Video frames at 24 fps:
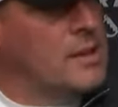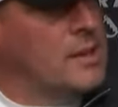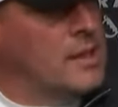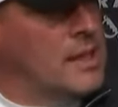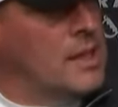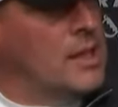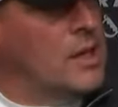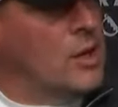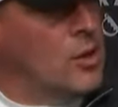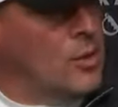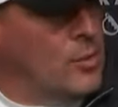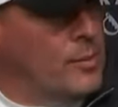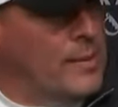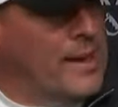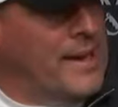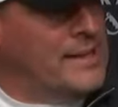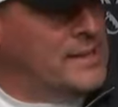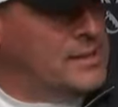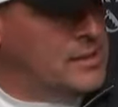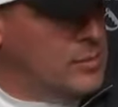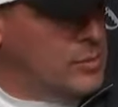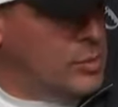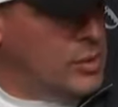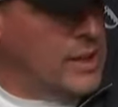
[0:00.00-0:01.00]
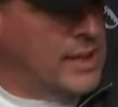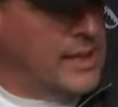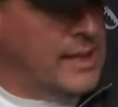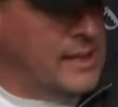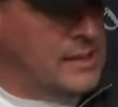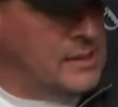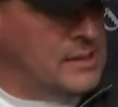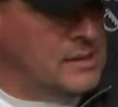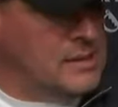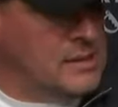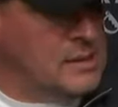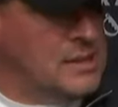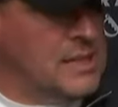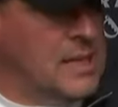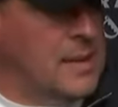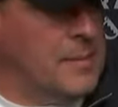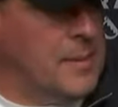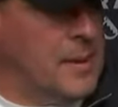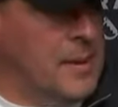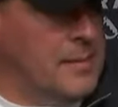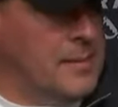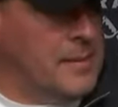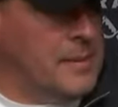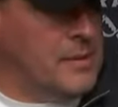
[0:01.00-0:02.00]
you know, make some plays and
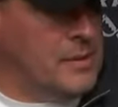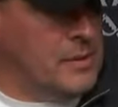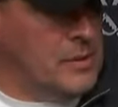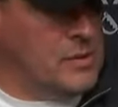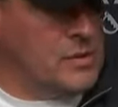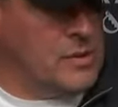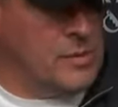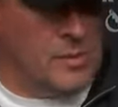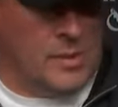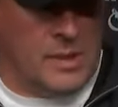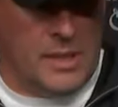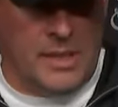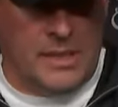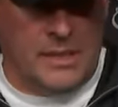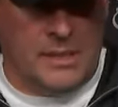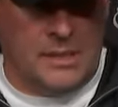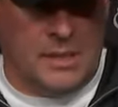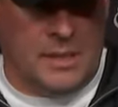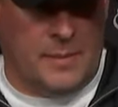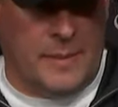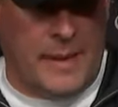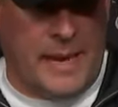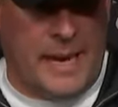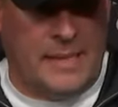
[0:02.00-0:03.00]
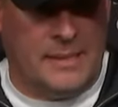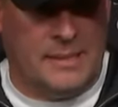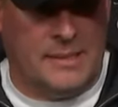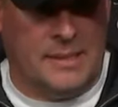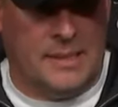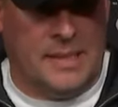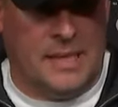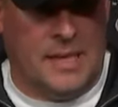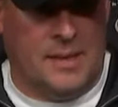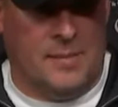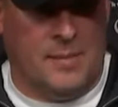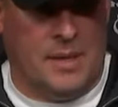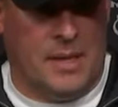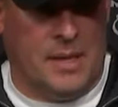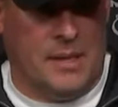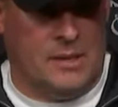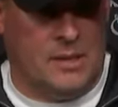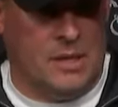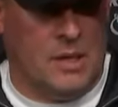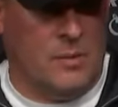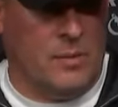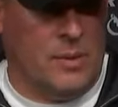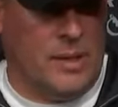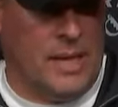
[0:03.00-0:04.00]
step up and do some things in a passing game. And I
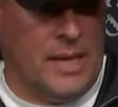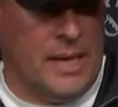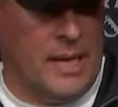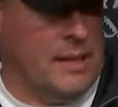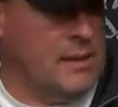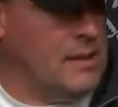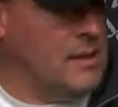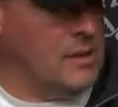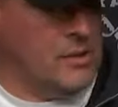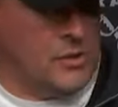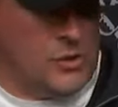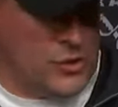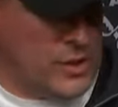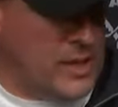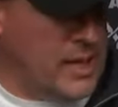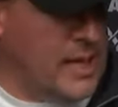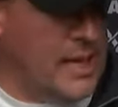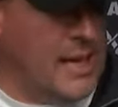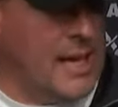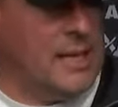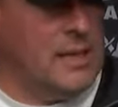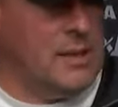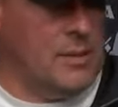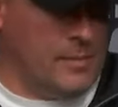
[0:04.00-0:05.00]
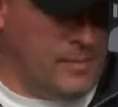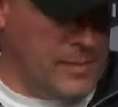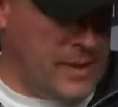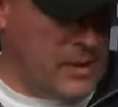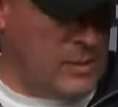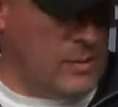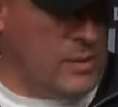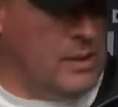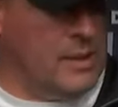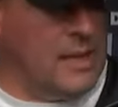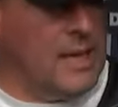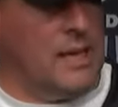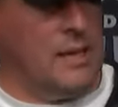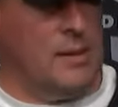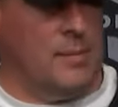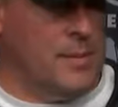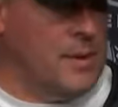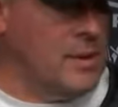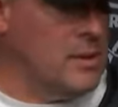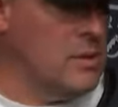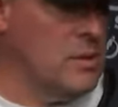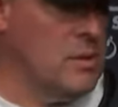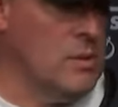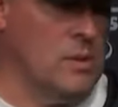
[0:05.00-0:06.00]
thought we had, you know, Trey had the big one down the
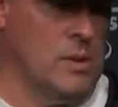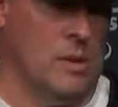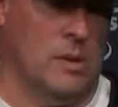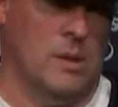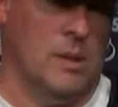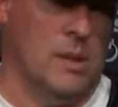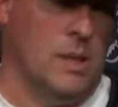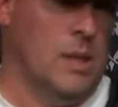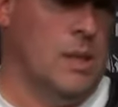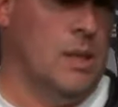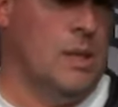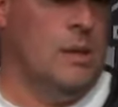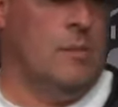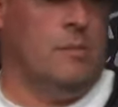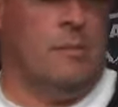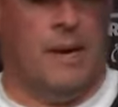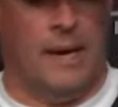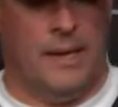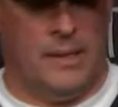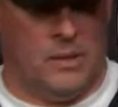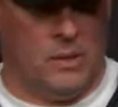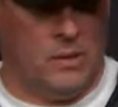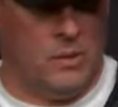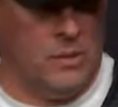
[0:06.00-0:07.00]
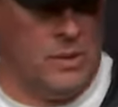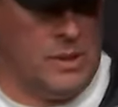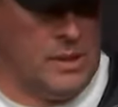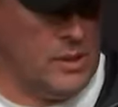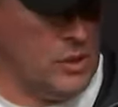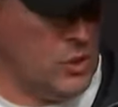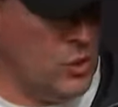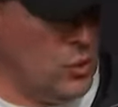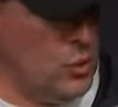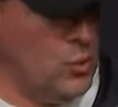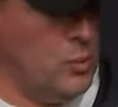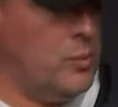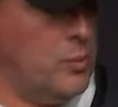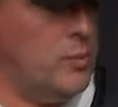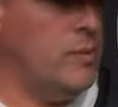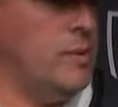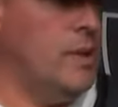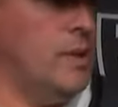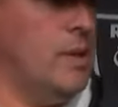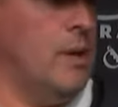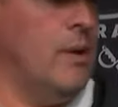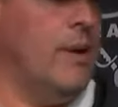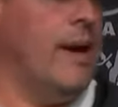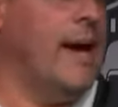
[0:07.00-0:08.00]
middle, and Michael and Hoop,
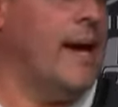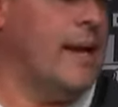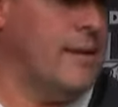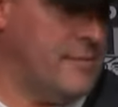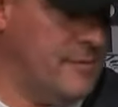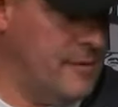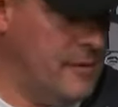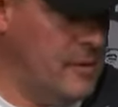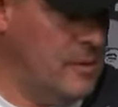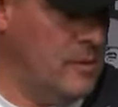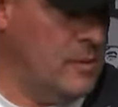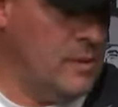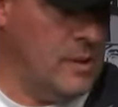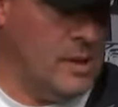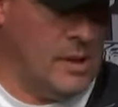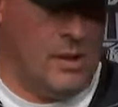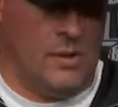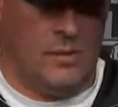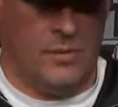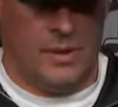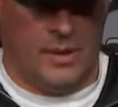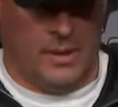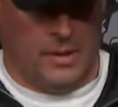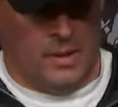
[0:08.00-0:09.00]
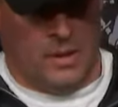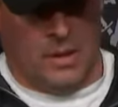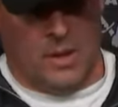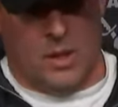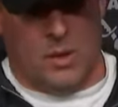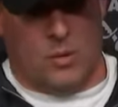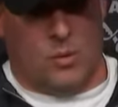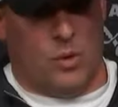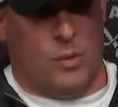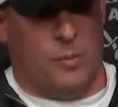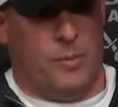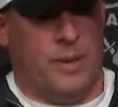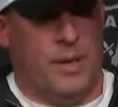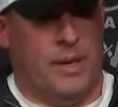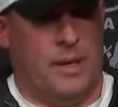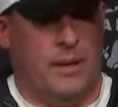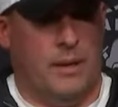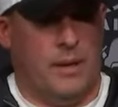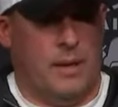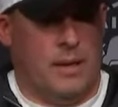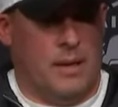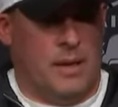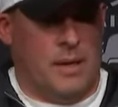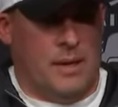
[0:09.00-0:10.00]
you know, had a few, you know, that were
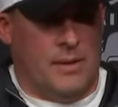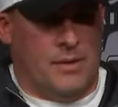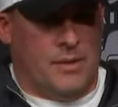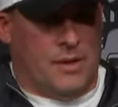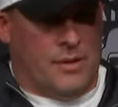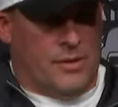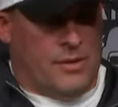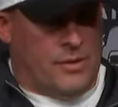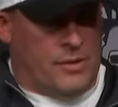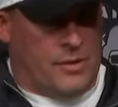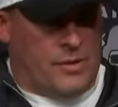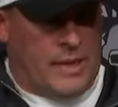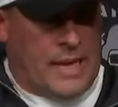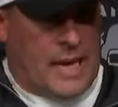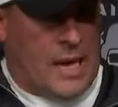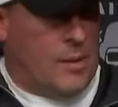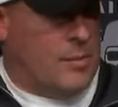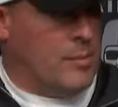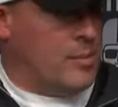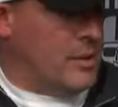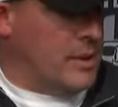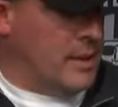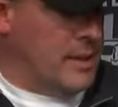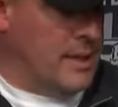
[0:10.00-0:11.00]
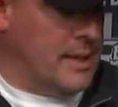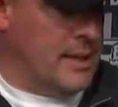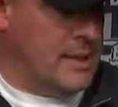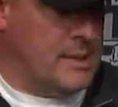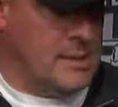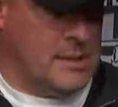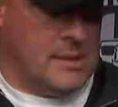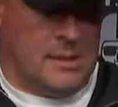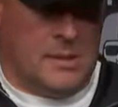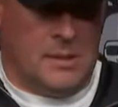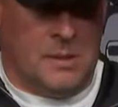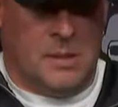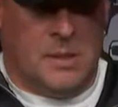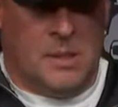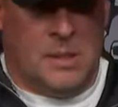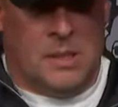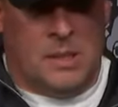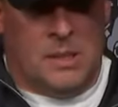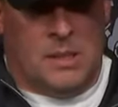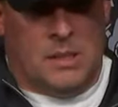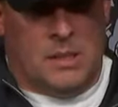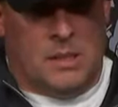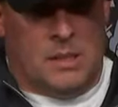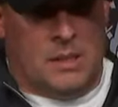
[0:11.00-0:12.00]
big, I thought, third down plays. And
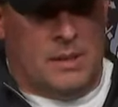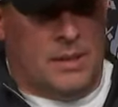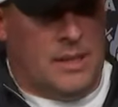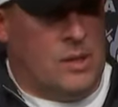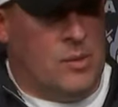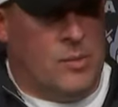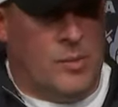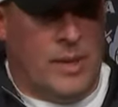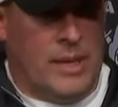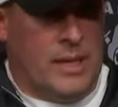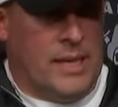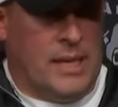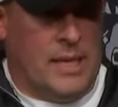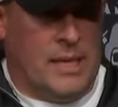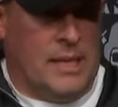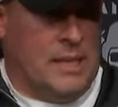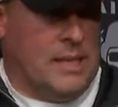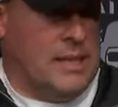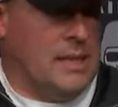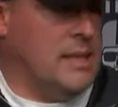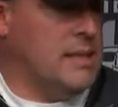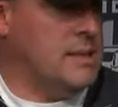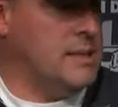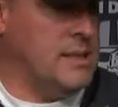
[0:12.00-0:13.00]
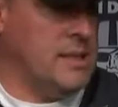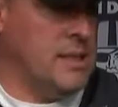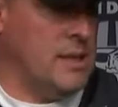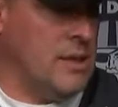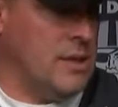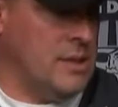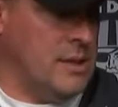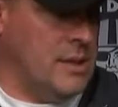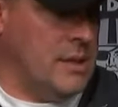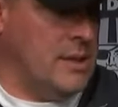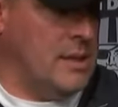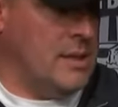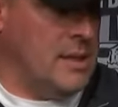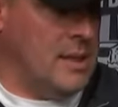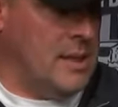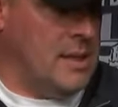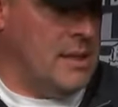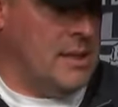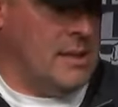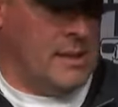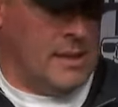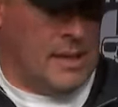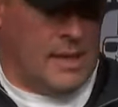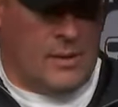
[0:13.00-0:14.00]
they don't make anything easy on you.
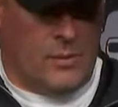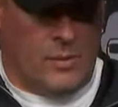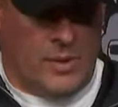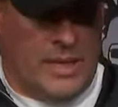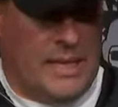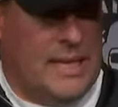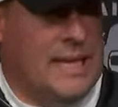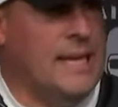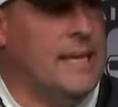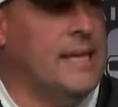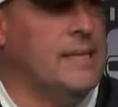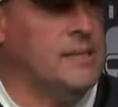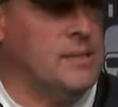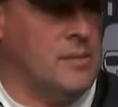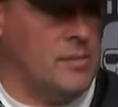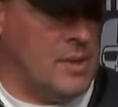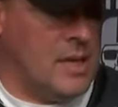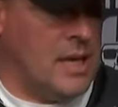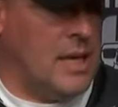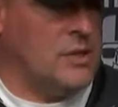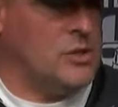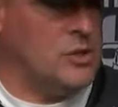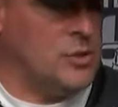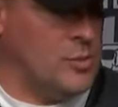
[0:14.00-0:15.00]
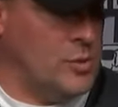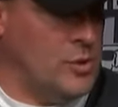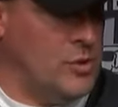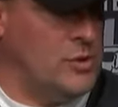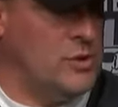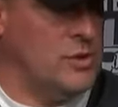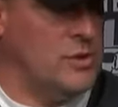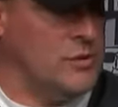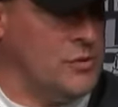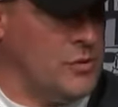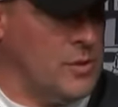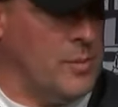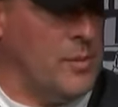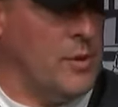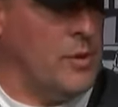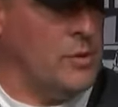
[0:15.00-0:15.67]
And we needed some contributions from